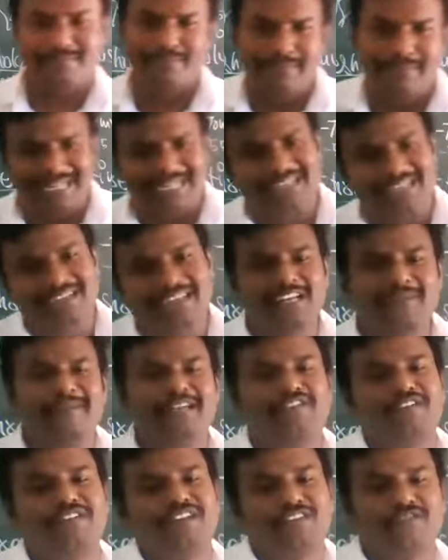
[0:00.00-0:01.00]
But in
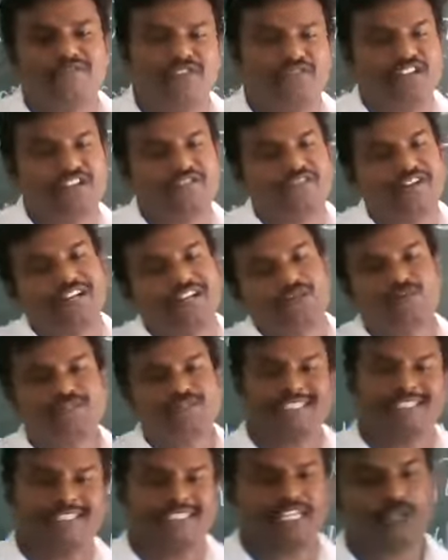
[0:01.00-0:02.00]
between 55 to
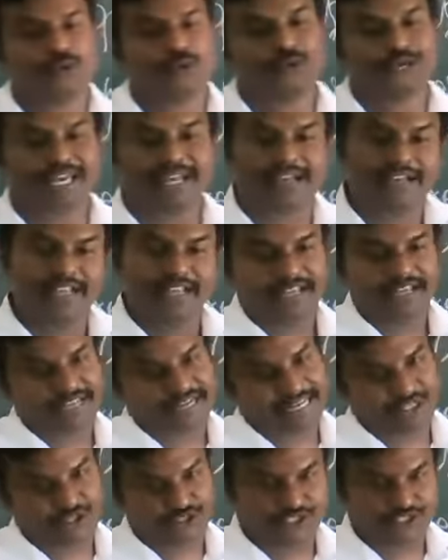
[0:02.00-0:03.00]
60 you can
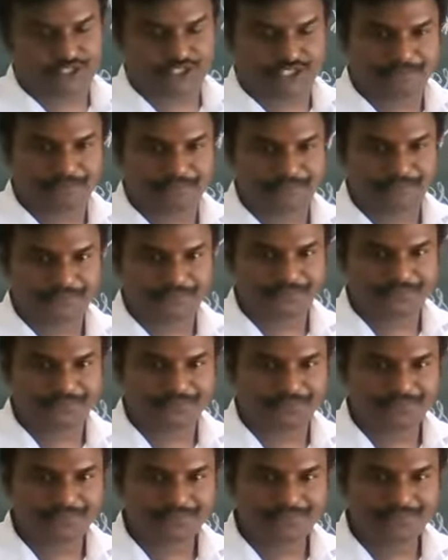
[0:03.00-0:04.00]
write it.
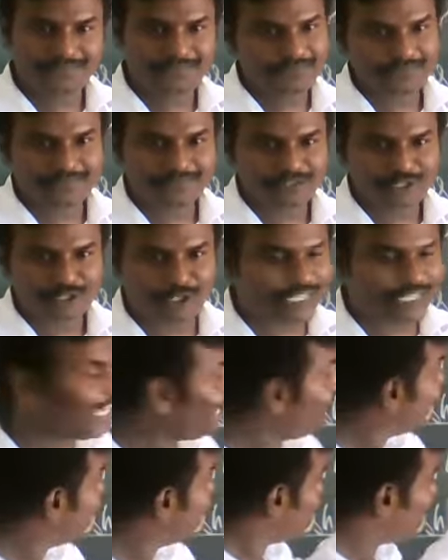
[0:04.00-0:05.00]

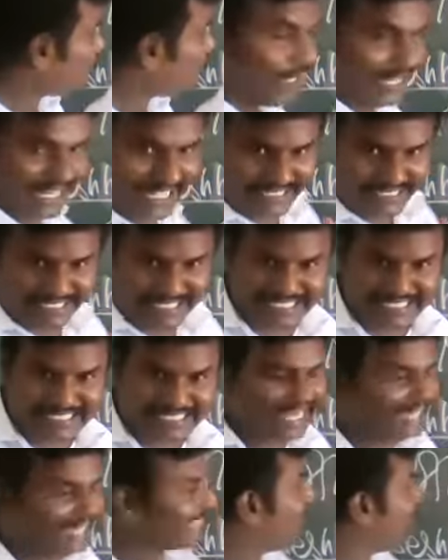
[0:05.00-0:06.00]
Okay, so resting
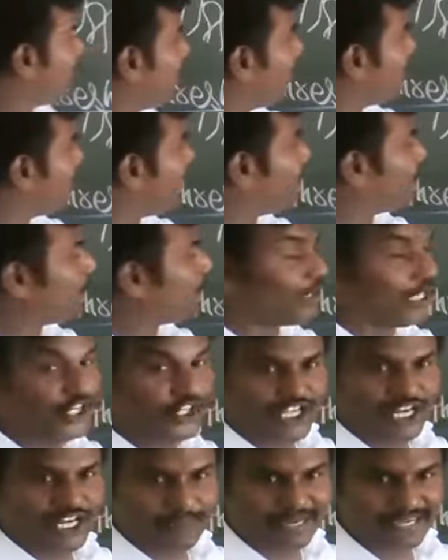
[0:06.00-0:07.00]
state the membrane
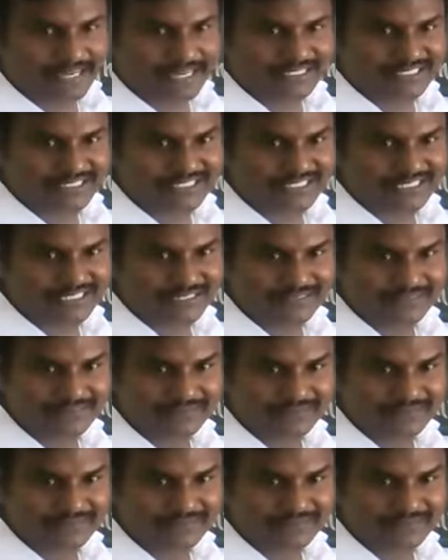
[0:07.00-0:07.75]
potential minus.